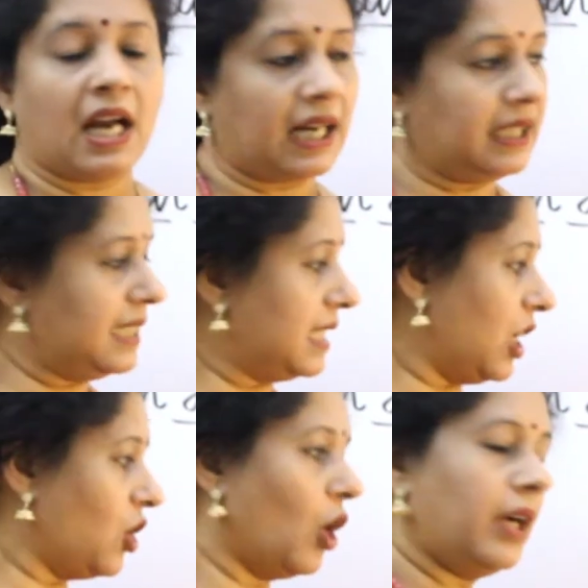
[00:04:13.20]
And these
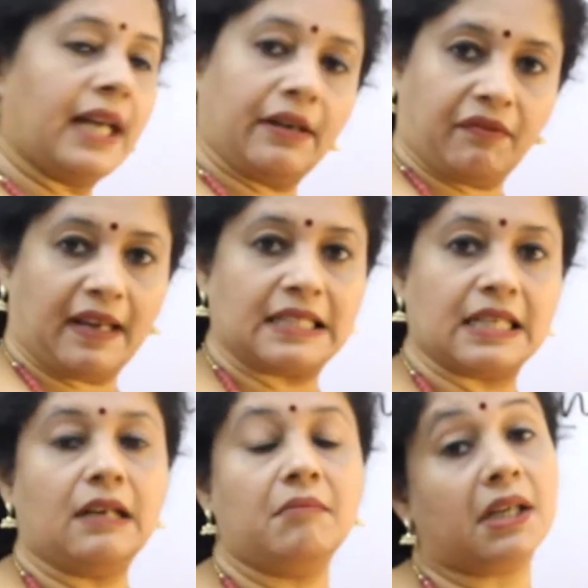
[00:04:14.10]
are not that
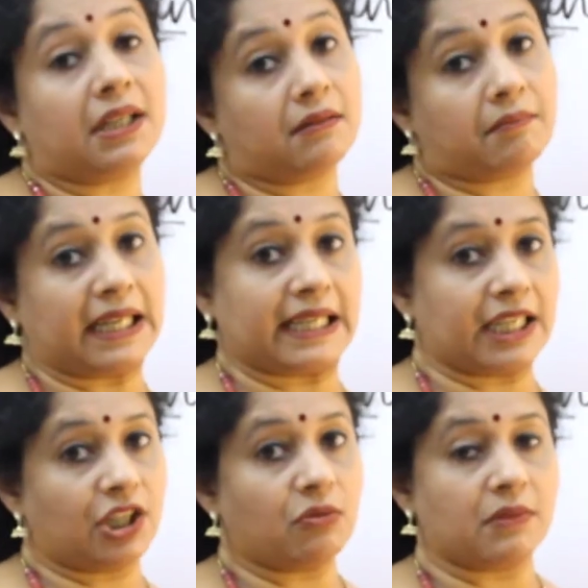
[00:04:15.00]
fatal, but
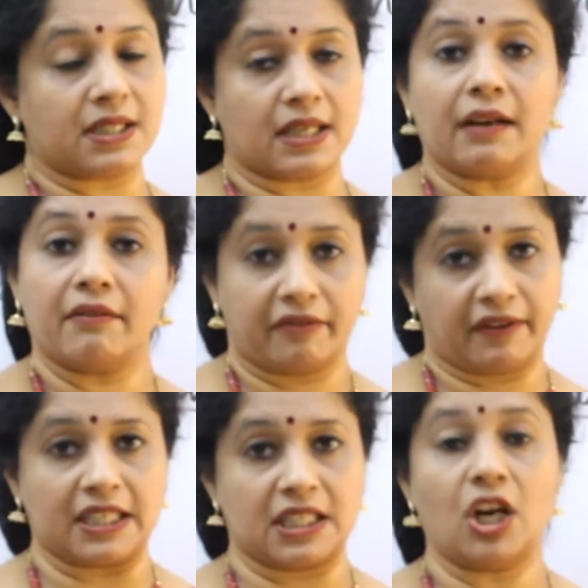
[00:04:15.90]
malignant tumors are
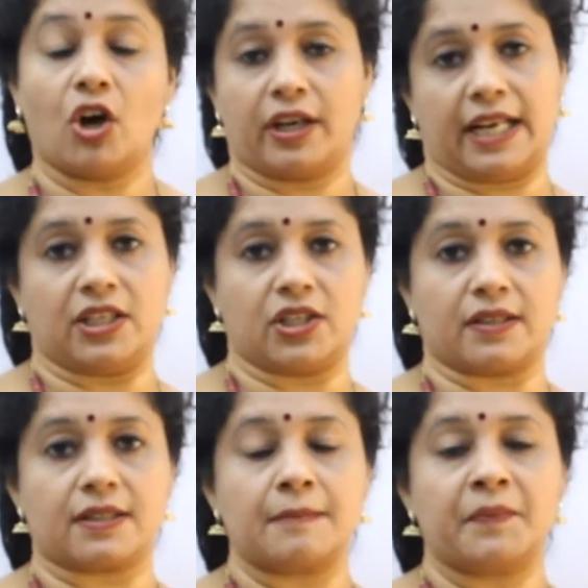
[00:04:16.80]
fatal or
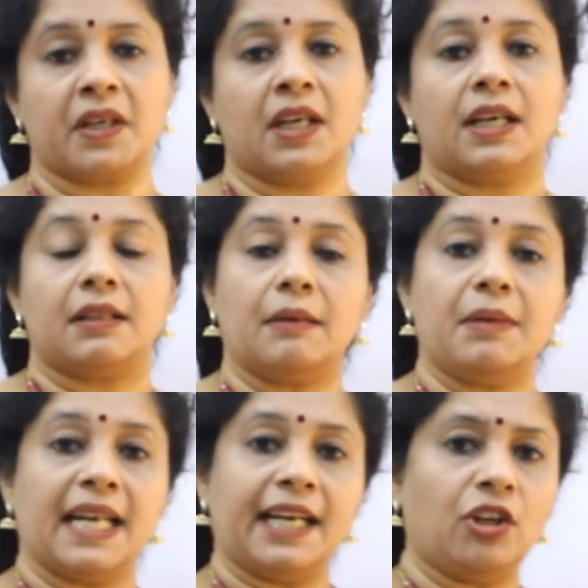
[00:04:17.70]
dangerous. The
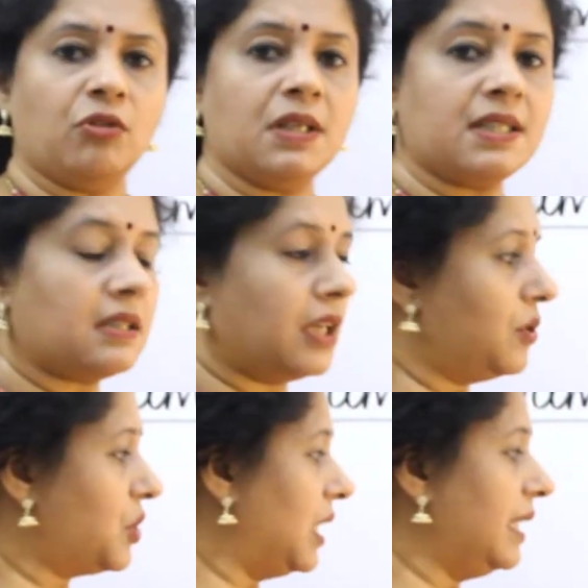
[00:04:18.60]
benign tumors are
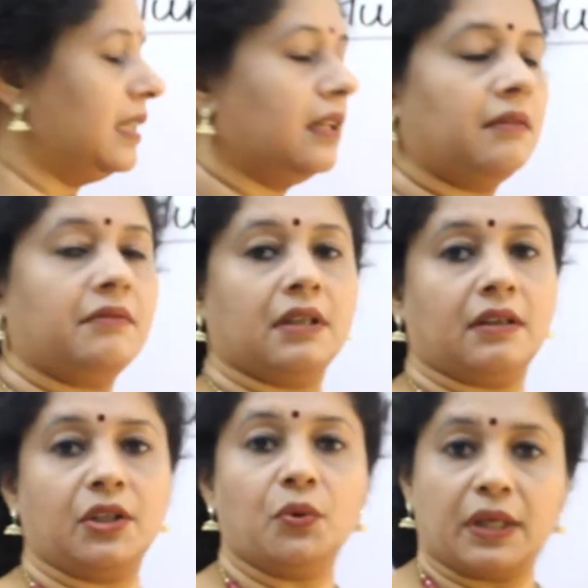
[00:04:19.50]
usually the
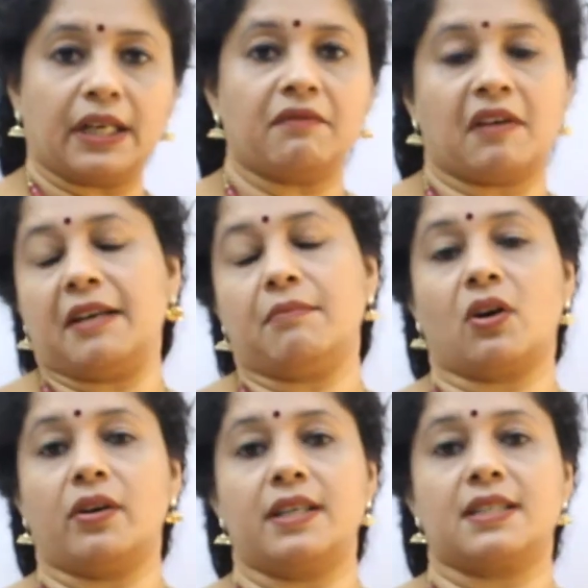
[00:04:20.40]
uterine
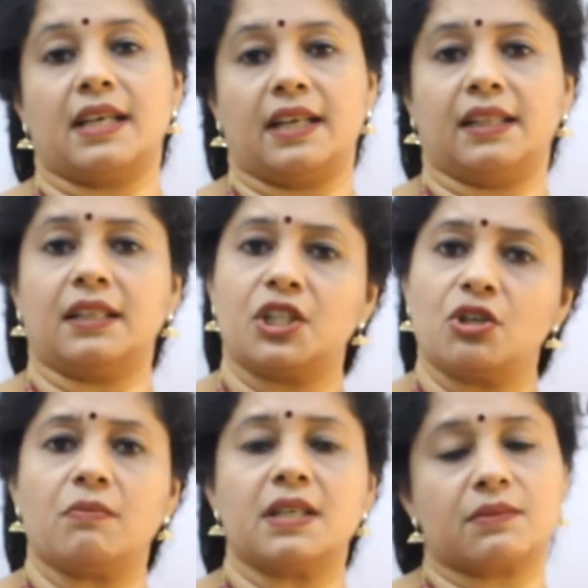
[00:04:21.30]
fibroids and other
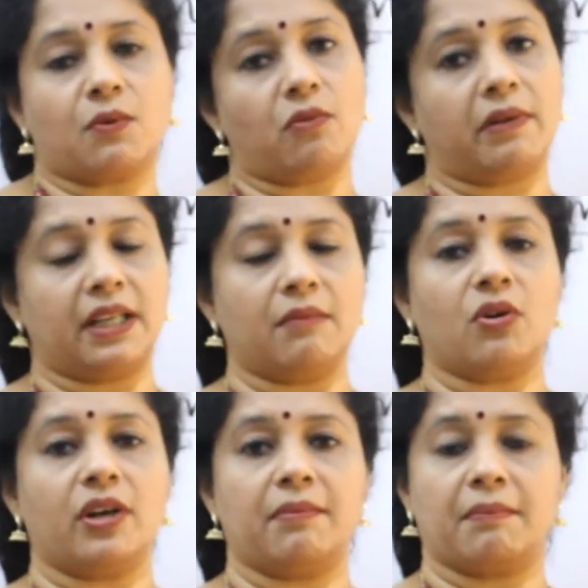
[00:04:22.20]
tumors formed in the
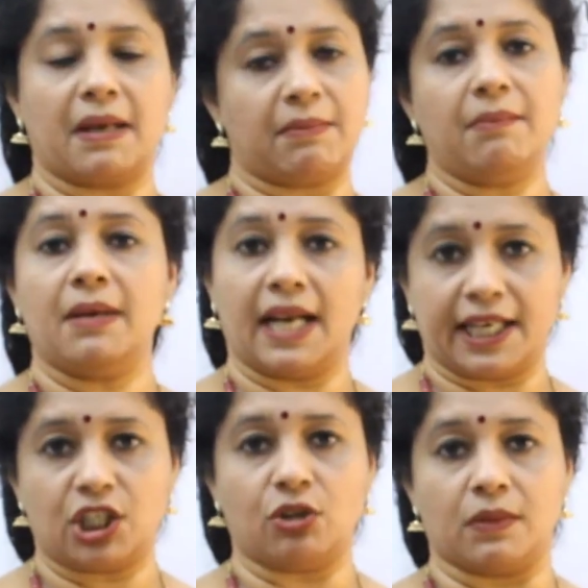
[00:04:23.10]
body may be
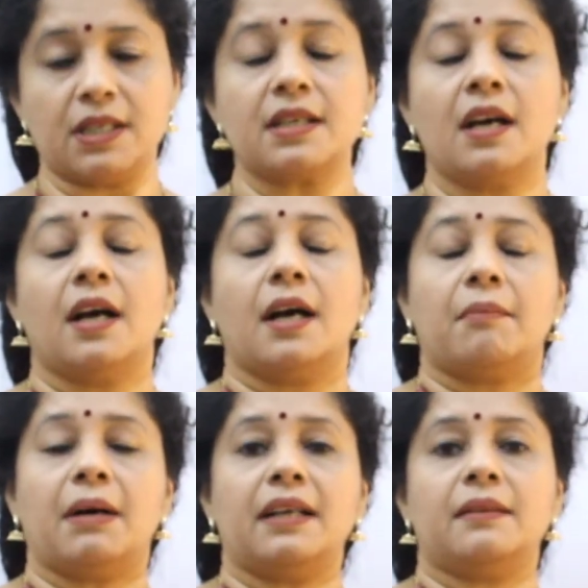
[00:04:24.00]
benign tumors.
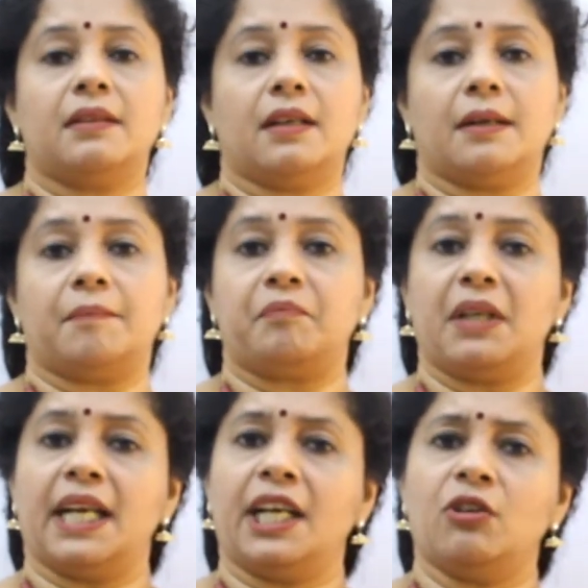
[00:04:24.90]
But
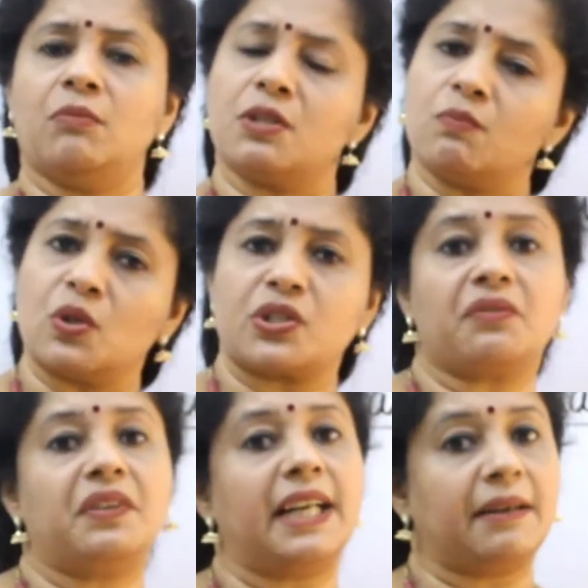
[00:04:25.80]
benign tumors, most of
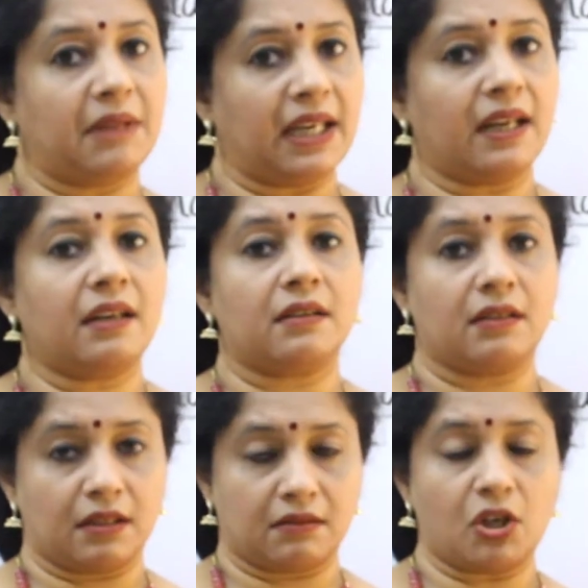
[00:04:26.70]
the time they are
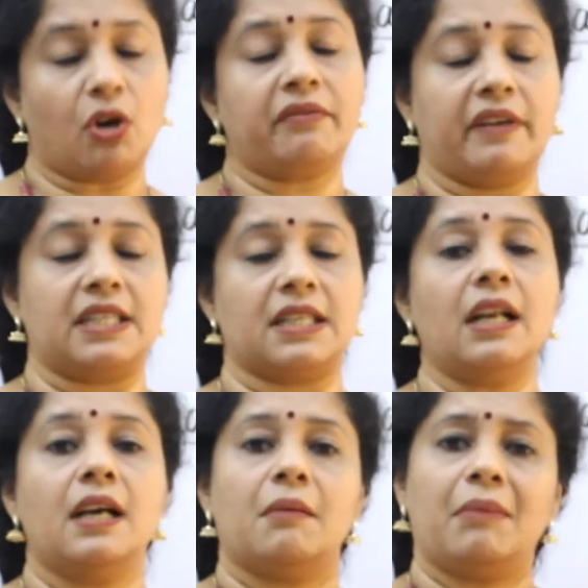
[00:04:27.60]
not fatal,
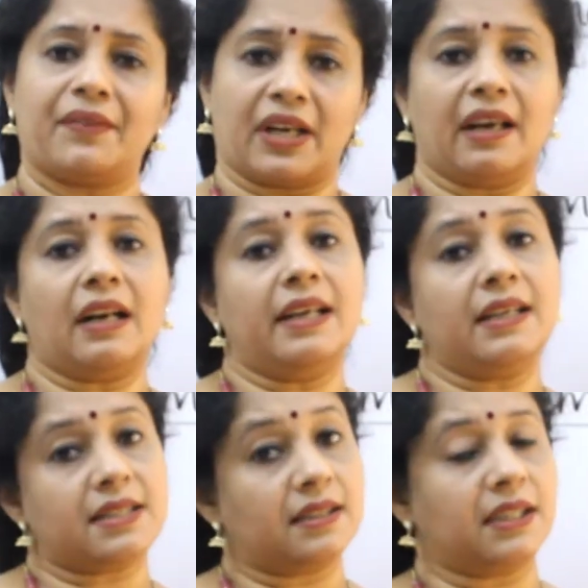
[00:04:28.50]
but rarely
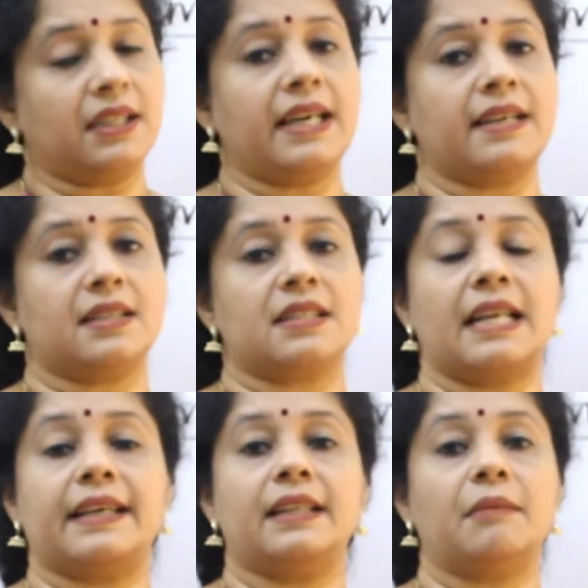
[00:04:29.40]
certain cases
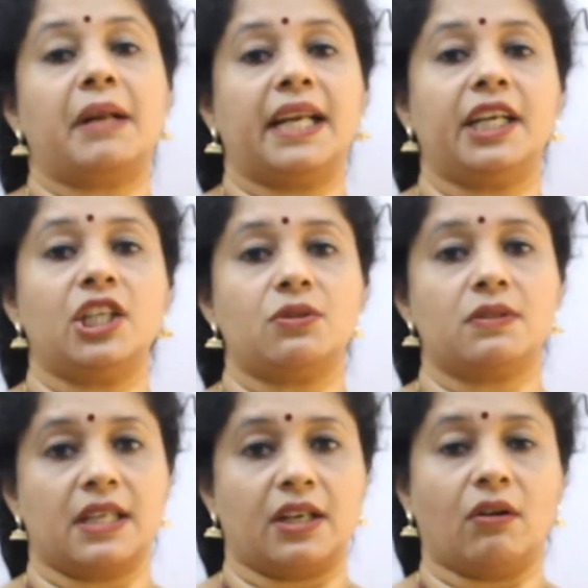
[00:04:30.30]
like in the brain tissues
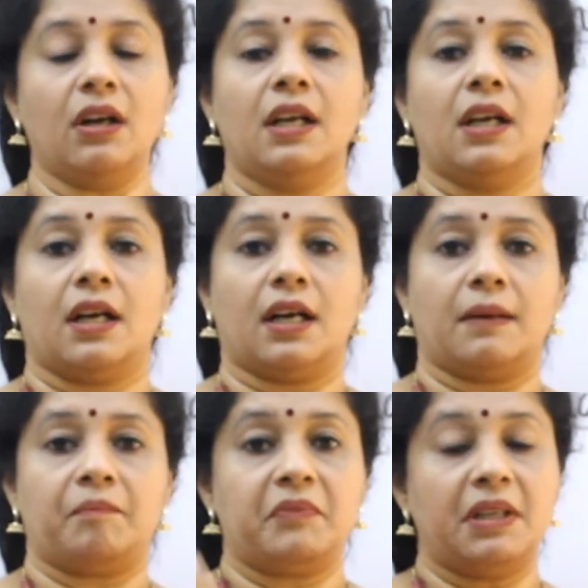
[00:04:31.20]
and all,
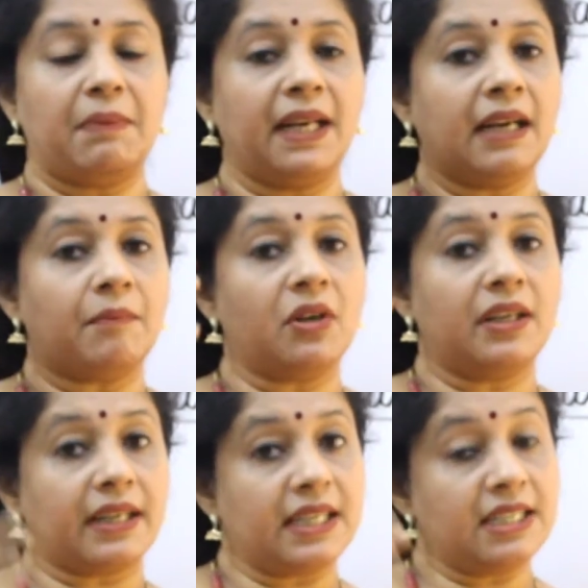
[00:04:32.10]
depending upon the
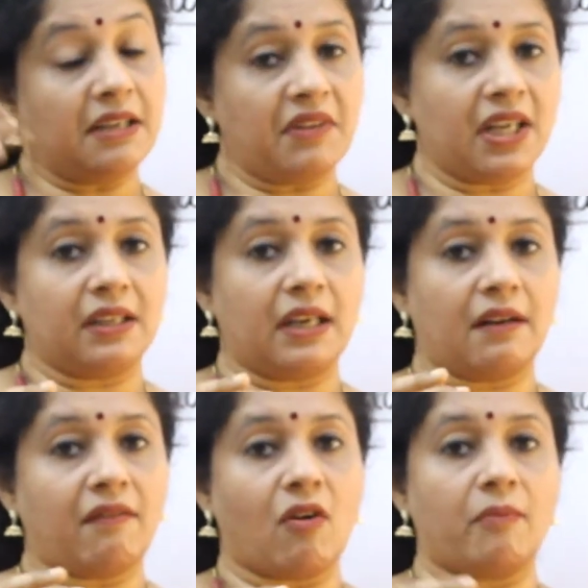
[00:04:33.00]
region where they are
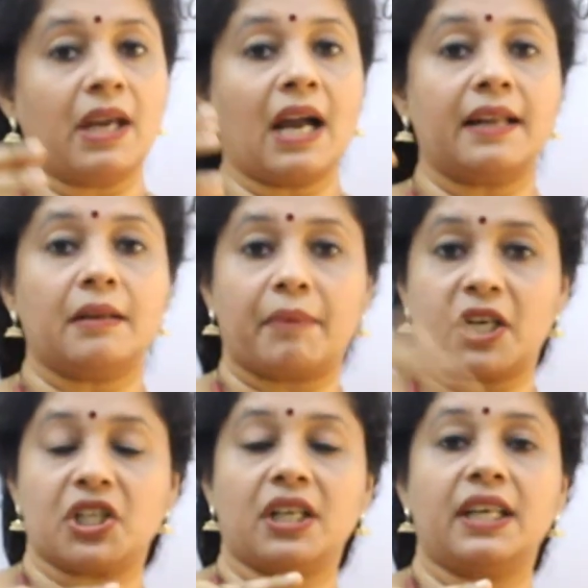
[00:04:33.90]
forming and the
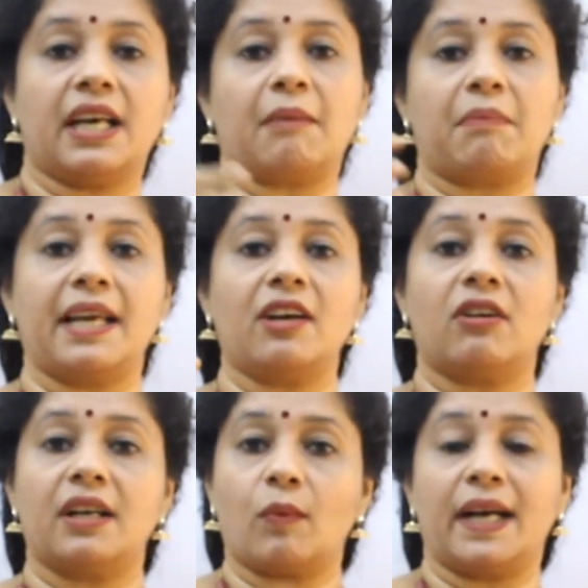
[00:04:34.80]
pressure they are applying
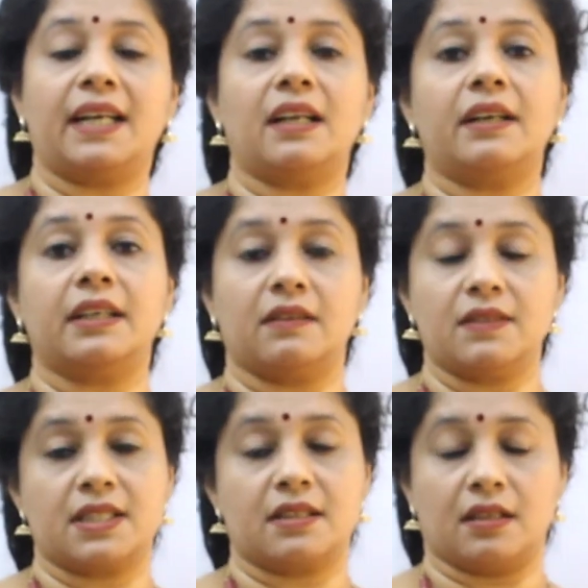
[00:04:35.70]
on the vital
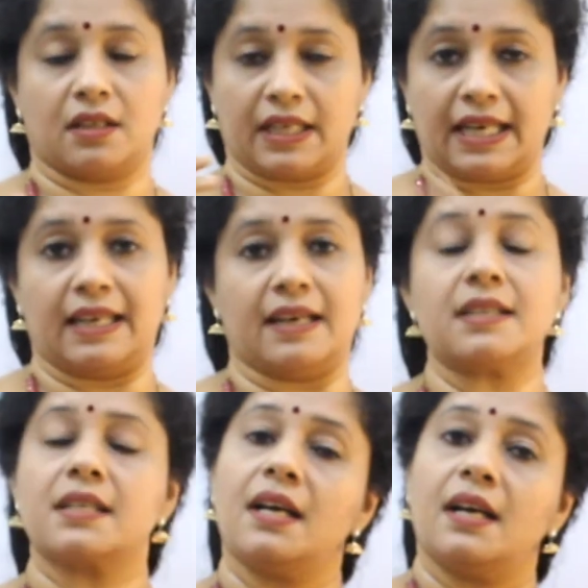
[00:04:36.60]
nervous areas,
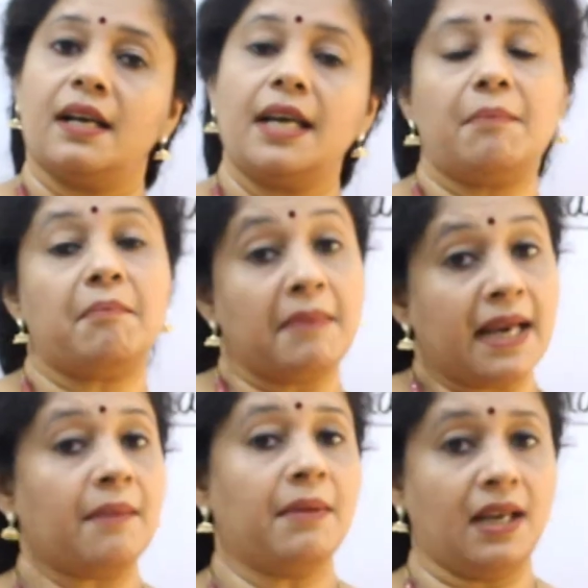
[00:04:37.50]
it
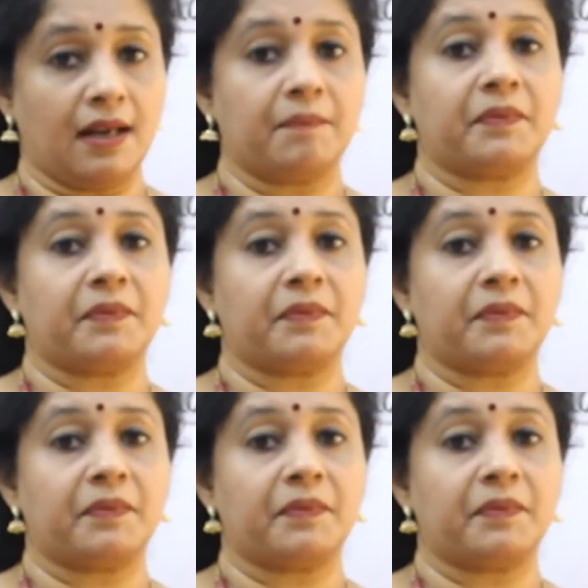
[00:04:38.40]
may be